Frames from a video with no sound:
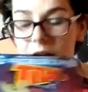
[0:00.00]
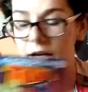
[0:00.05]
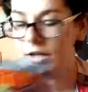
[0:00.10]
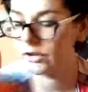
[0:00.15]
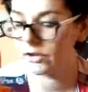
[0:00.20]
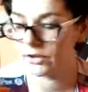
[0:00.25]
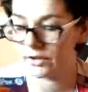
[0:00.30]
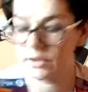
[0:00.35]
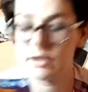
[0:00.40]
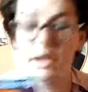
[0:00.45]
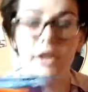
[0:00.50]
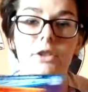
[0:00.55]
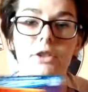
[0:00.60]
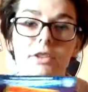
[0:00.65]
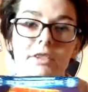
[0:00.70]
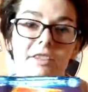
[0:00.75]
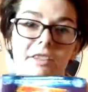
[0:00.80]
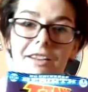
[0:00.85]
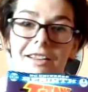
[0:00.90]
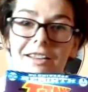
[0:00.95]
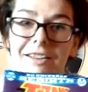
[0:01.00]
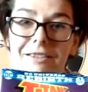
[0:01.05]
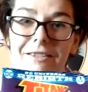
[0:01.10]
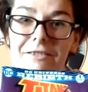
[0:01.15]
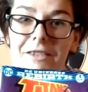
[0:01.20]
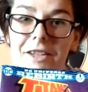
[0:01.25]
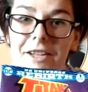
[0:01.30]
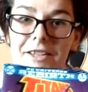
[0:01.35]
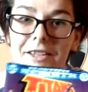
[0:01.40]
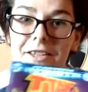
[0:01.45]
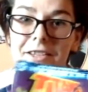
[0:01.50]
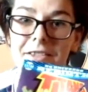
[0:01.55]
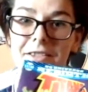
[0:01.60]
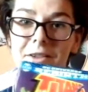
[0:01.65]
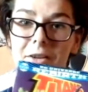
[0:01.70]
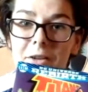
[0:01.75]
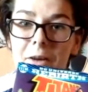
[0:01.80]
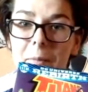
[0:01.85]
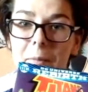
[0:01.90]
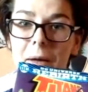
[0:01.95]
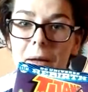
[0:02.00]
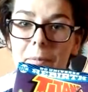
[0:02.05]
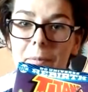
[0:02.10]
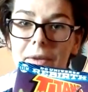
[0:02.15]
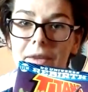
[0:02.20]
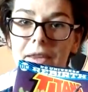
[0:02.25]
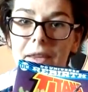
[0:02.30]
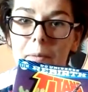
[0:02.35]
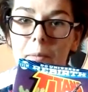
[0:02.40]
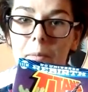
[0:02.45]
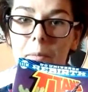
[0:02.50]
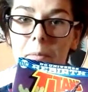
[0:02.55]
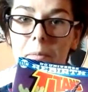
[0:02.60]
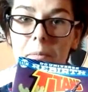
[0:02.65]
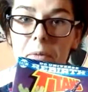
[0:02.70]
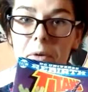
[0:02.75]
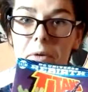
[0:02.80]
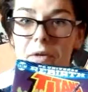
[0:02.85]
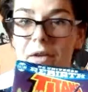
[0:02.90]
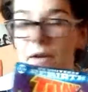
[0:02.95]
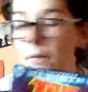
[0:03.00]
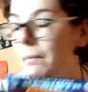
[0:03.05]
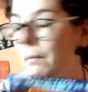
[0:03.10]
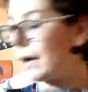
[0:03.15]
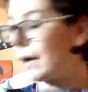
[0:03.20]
I just really love Titans, so I'm happy they brought them